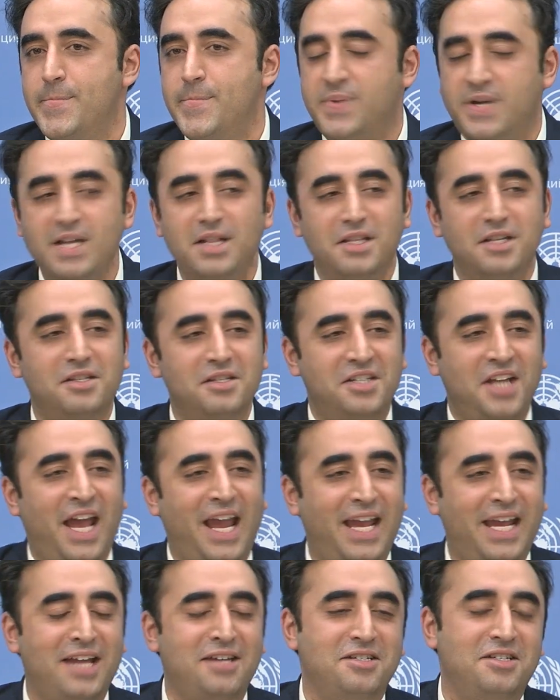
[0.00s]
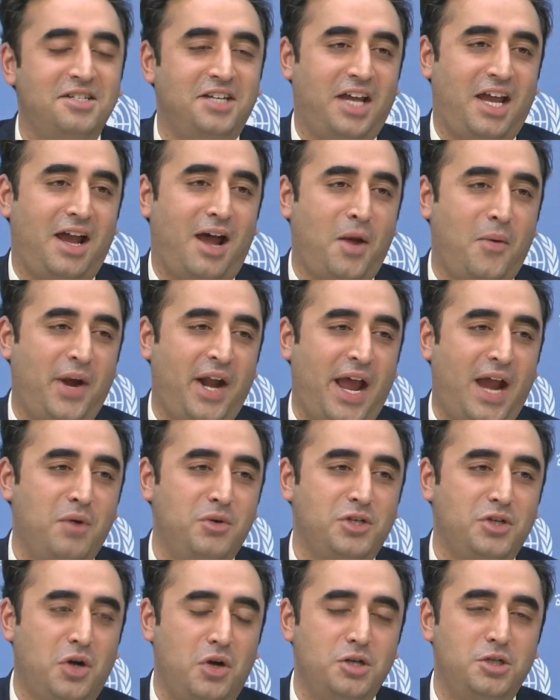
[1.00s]
Till this day, yesterday, when I
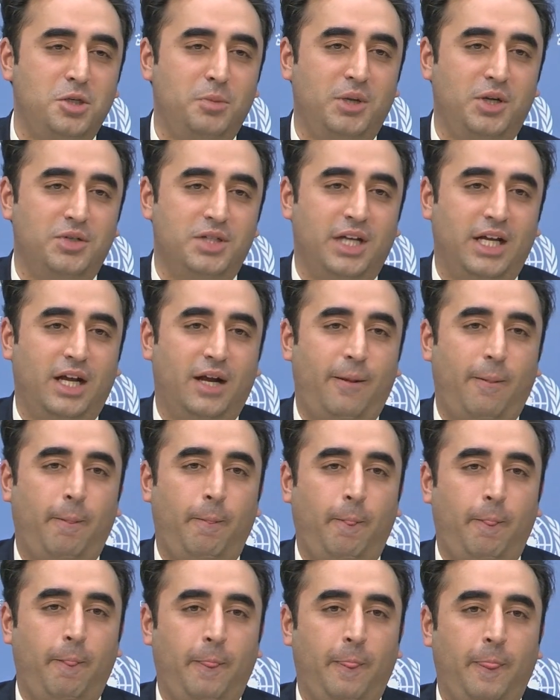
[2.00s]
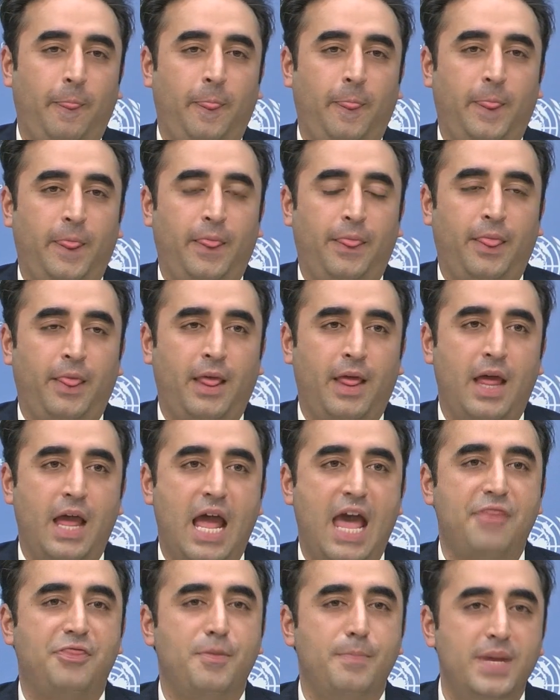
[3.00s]
was contributing
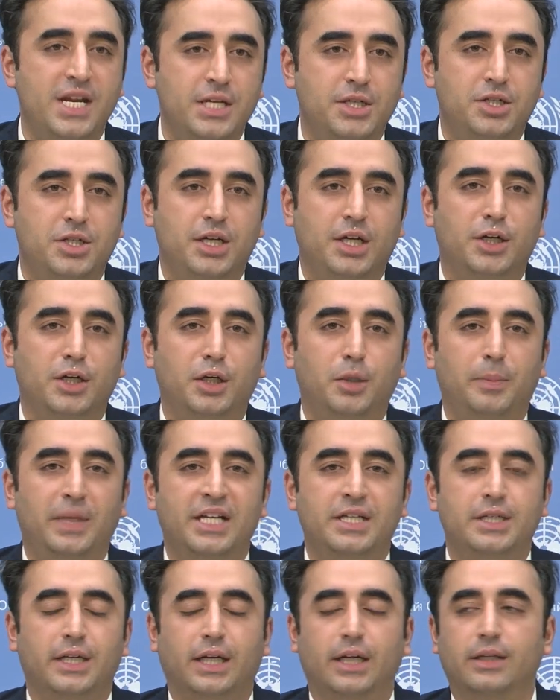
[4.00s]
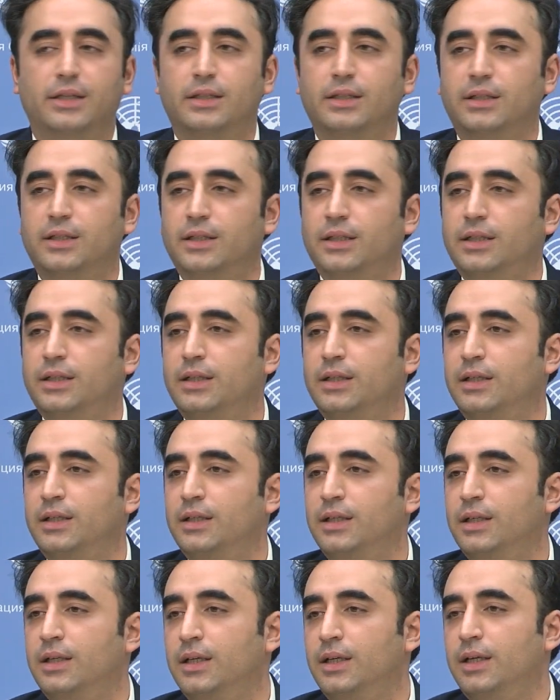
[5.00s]
at the ministerial meeting,
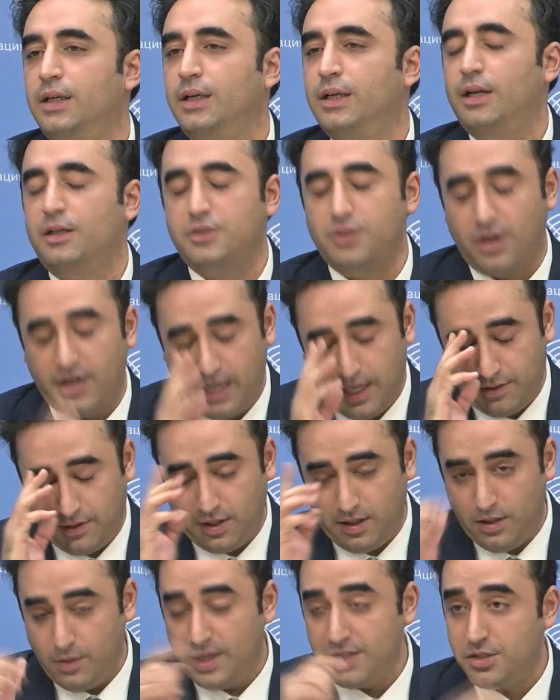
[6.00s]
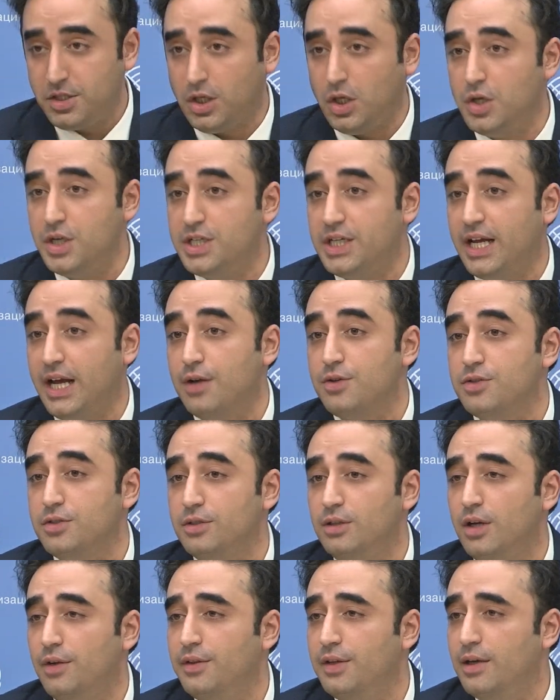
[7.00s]
at the UN Security
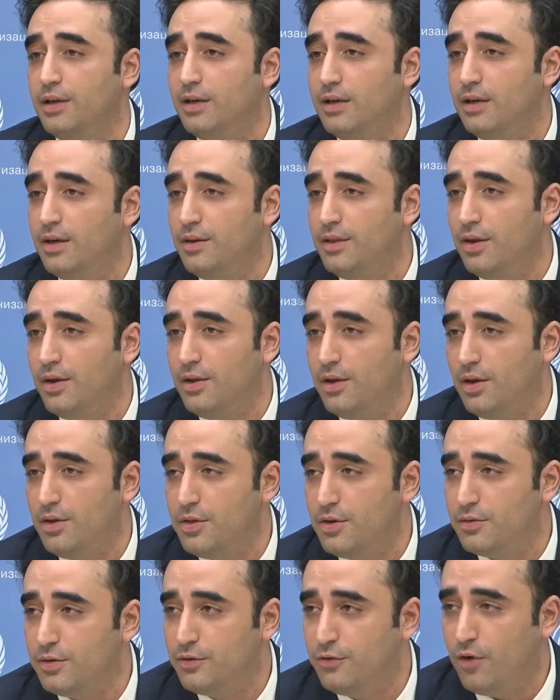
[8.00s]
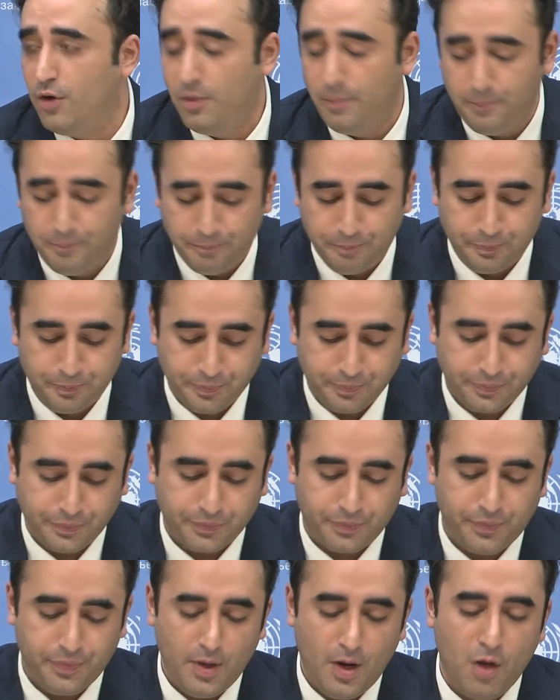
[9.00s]
Council on the reform
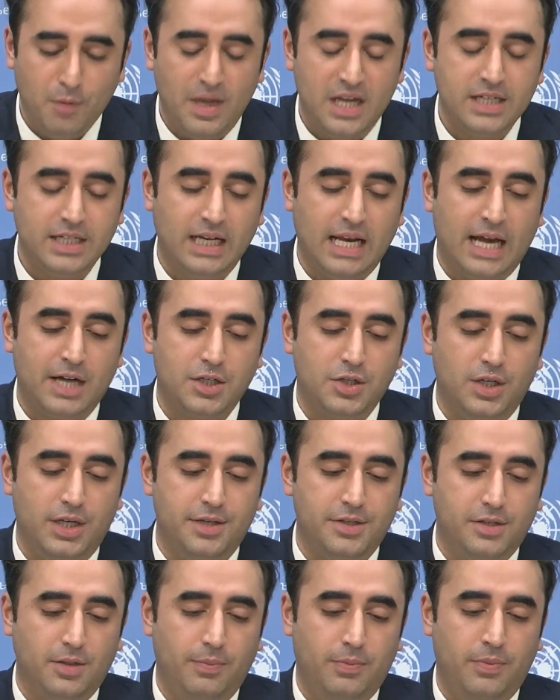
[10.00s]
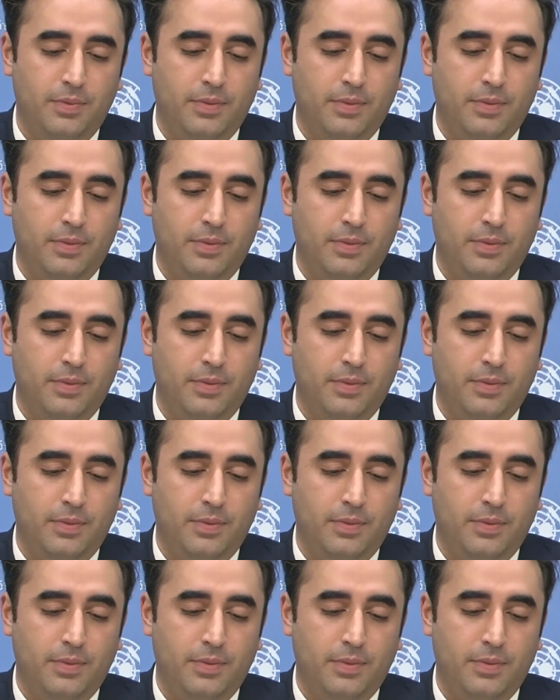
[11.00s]
of multilateralism,